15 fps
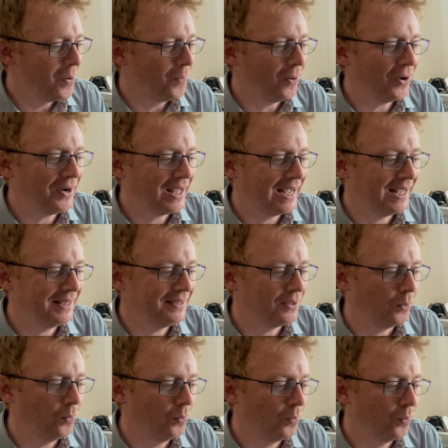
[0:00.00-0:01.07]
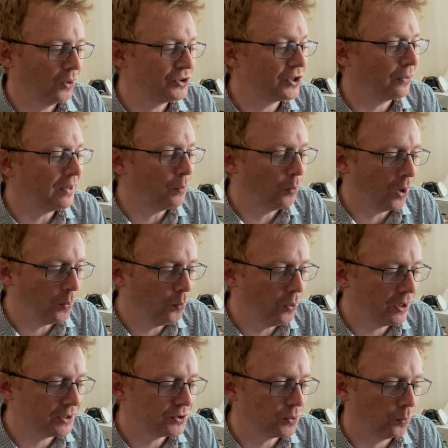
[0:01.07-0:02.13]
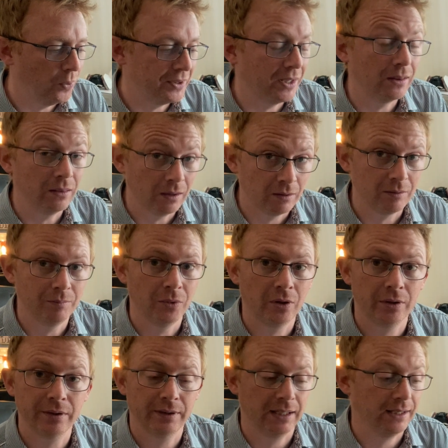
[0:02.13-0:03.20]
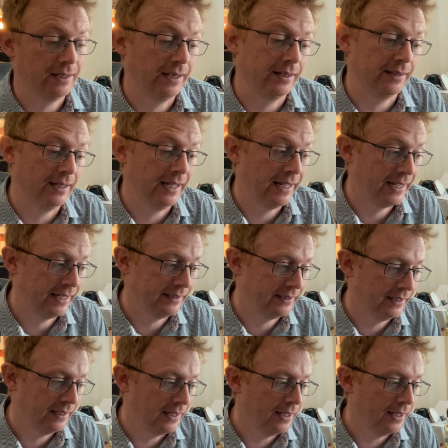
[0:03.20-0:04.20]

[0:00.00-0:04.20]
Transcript: One works with a lot more thinking ahead,